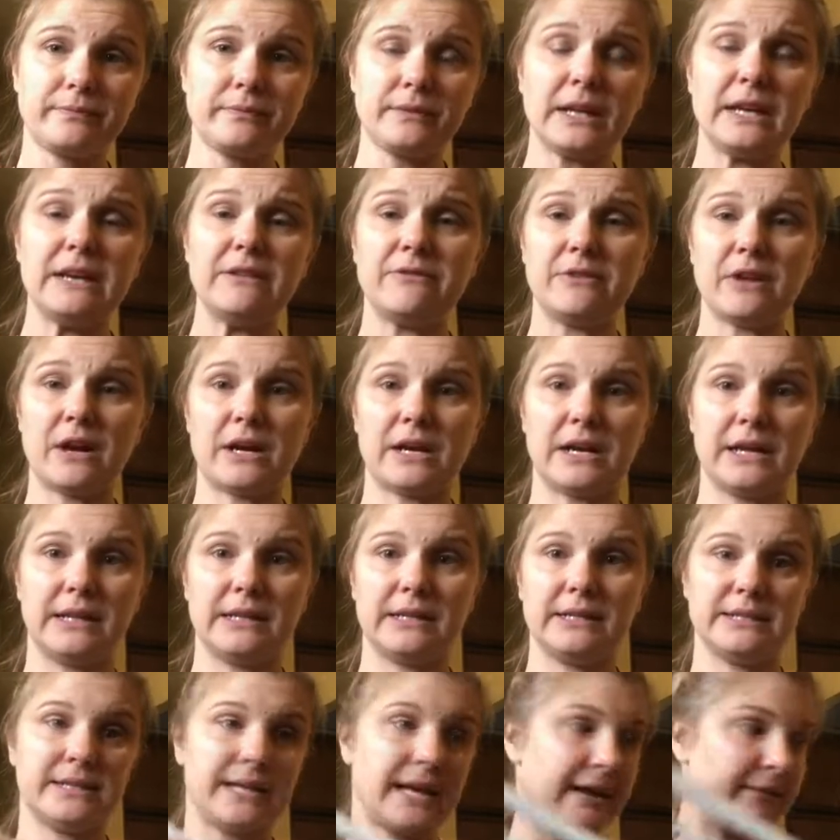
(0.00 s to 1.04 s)
If not, at
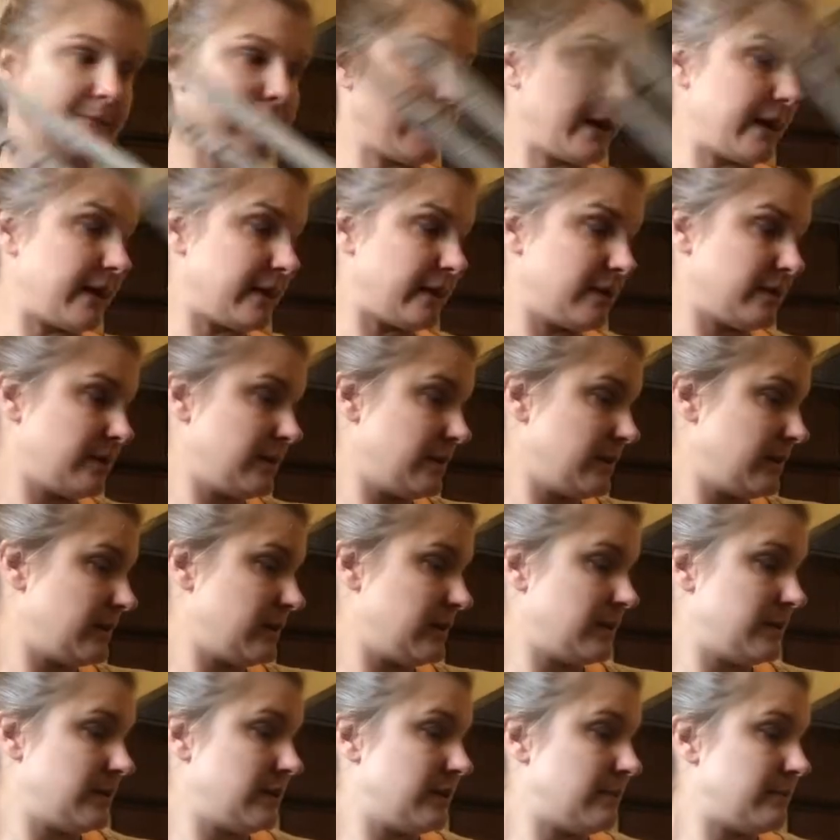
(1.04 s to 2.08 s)
least have my
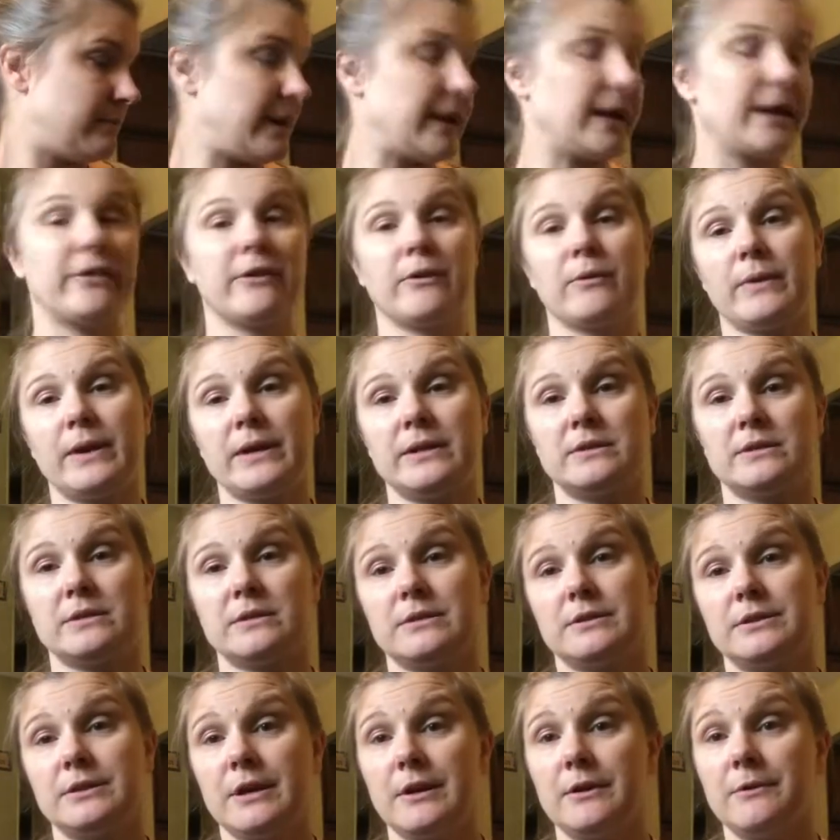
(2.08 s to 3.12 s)
other ones.
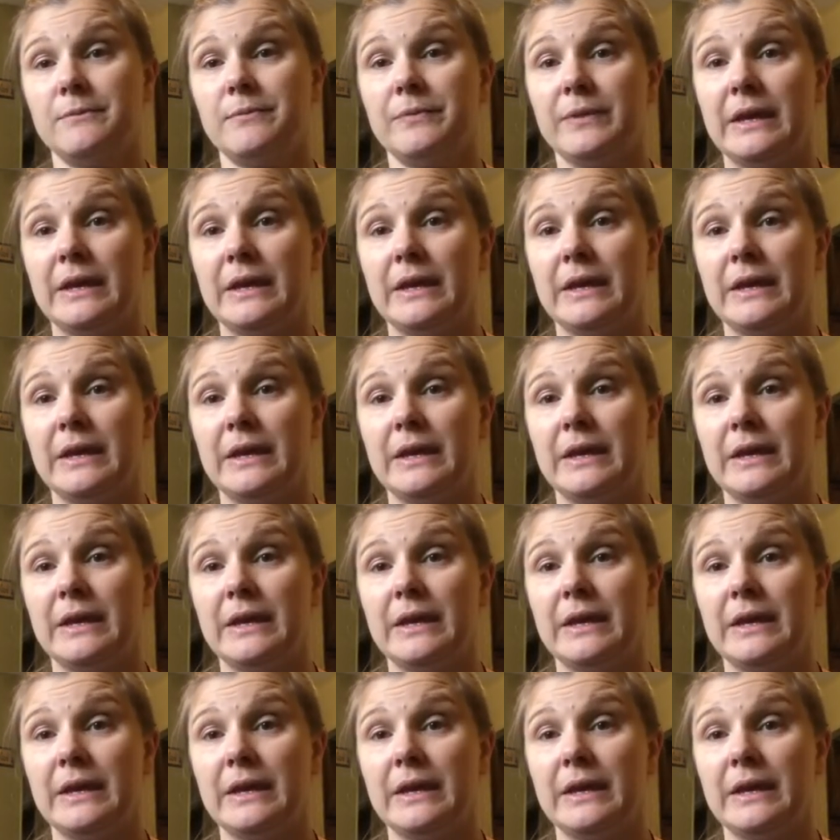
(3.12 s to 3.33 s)
So